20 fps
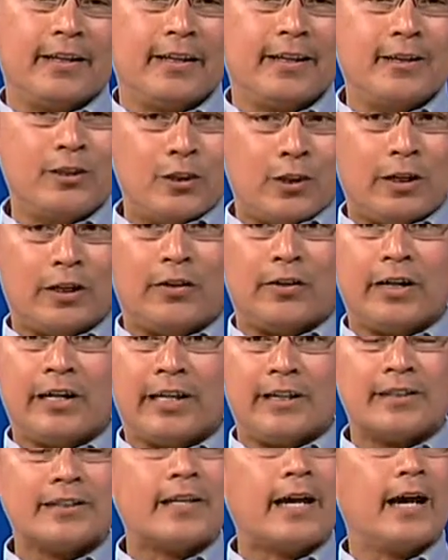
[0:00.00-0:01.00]
engineering
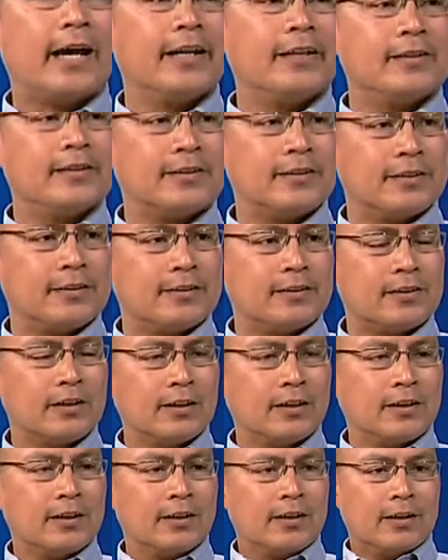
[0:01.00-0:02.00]
and science is,
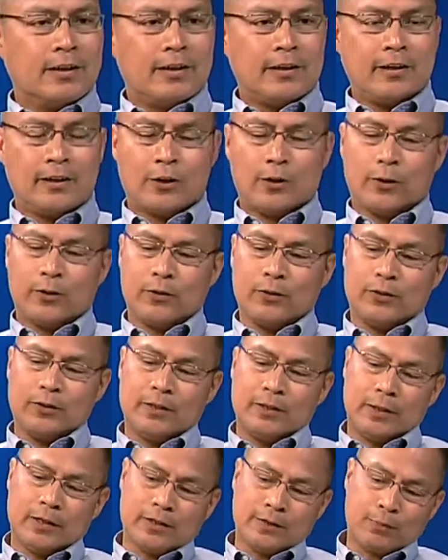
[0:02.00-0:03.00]
you know,
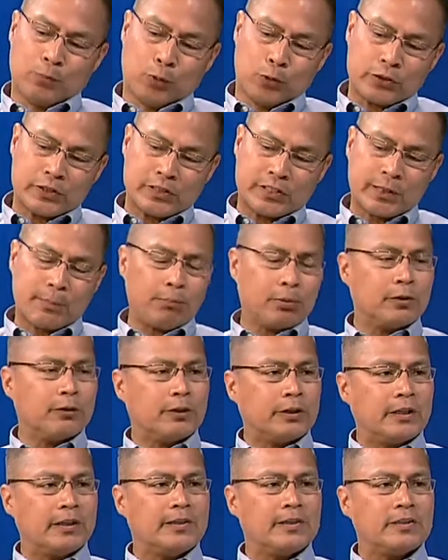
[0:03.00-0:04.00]
the more simpler
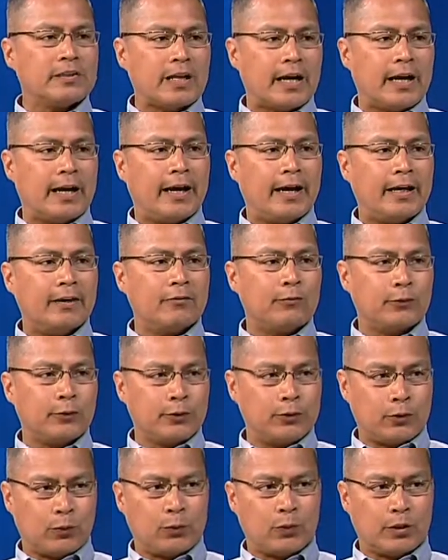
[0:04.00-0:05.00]
the design for
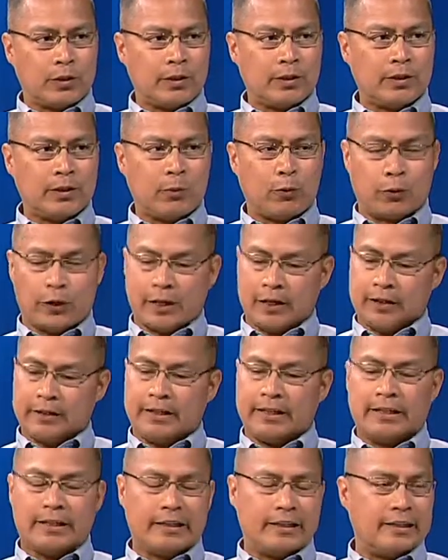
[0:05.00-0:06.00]
it to work, the more
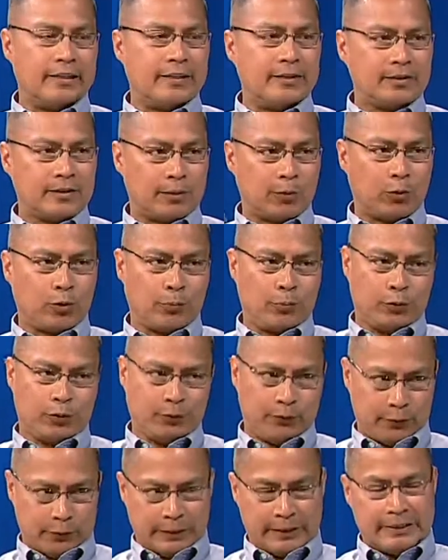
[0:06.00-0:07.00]
elegant it is and the more
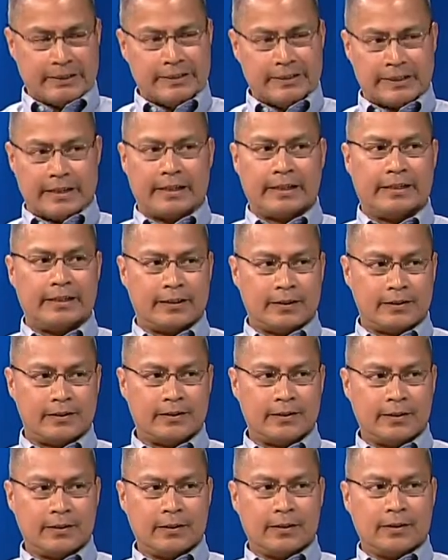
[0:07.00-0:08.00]
beautiful the design is.
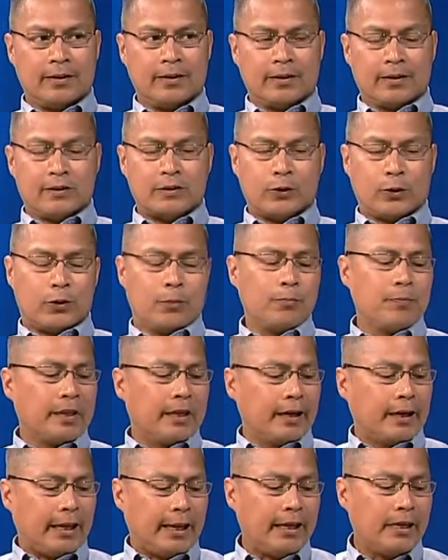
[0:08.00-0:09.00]
So
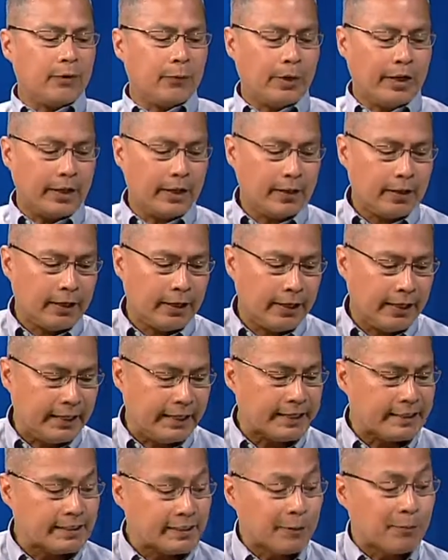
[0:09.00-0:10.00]
anyway, in
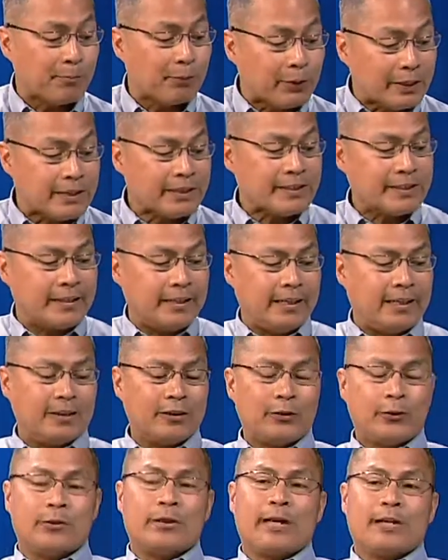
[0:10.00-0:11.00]
its simplicity in
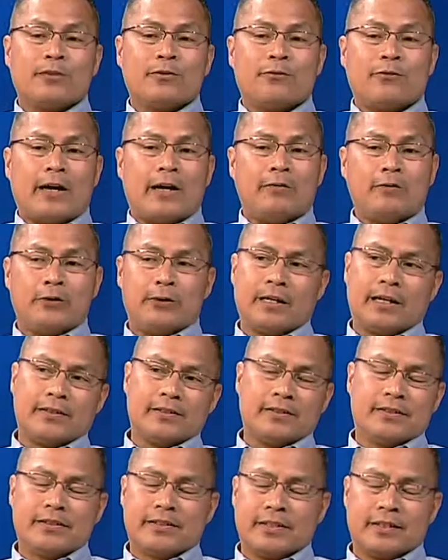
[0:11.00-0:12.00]
2005,
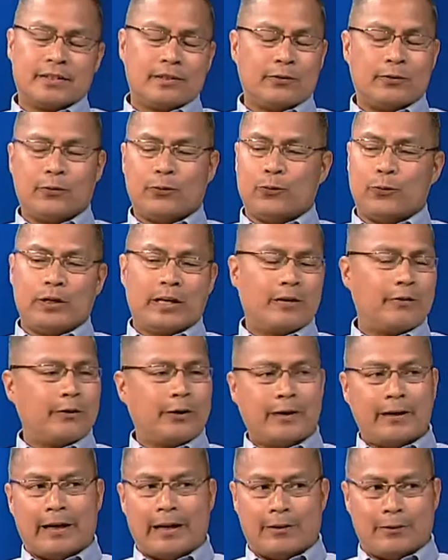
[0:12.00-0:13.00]
2006, whenever,
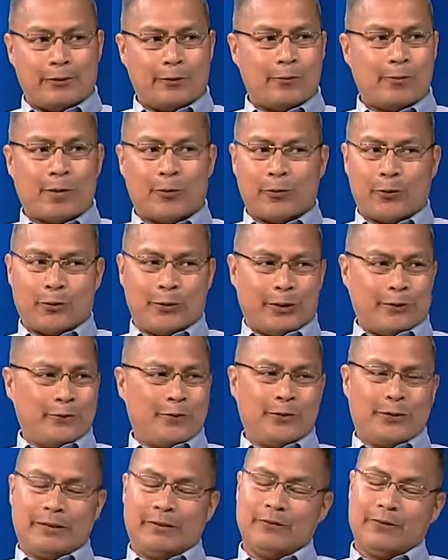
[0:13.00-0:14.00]
I don't remember
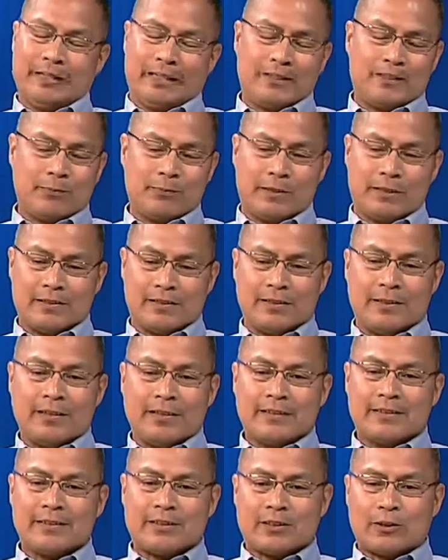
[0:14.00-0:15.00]
when, it's been
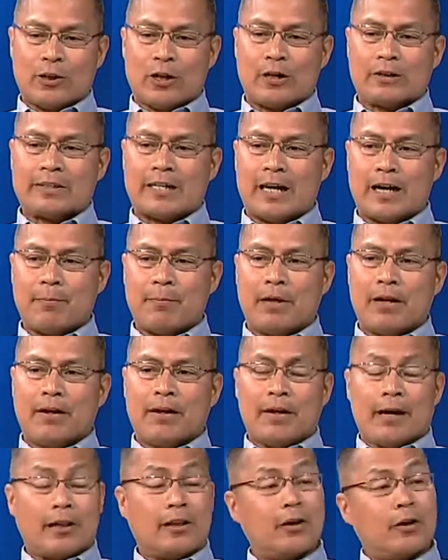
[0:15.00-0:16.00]
such a long time,
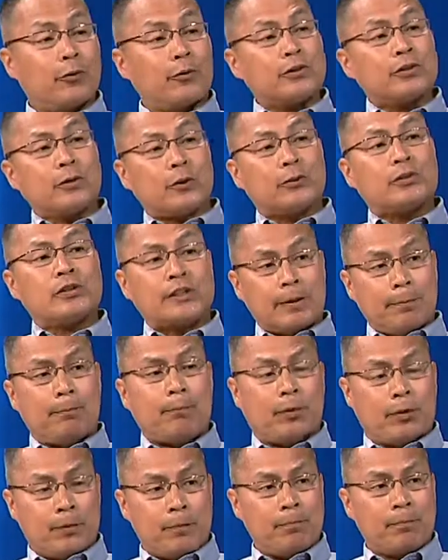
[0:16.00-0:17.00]
I thought it was so
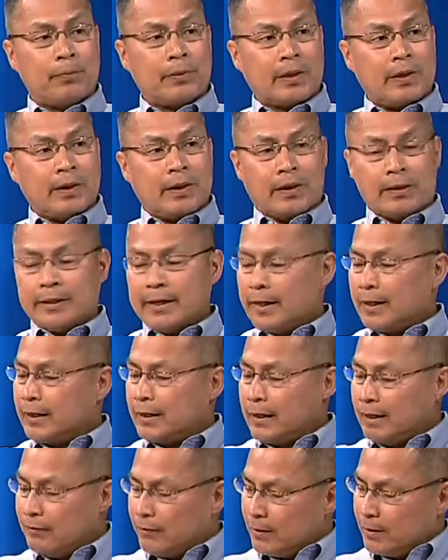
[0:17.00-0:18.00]
simple that
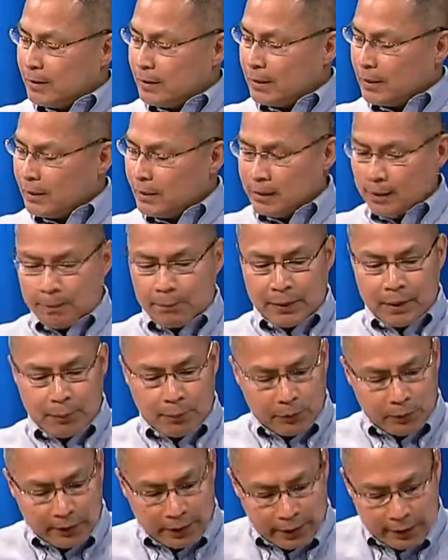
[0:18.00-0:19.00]
even the
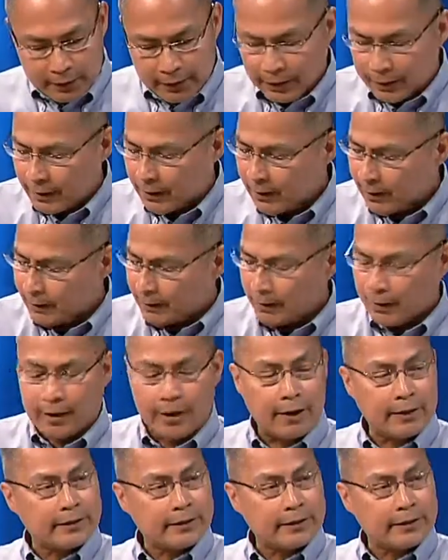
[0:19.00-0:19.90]
people that did the car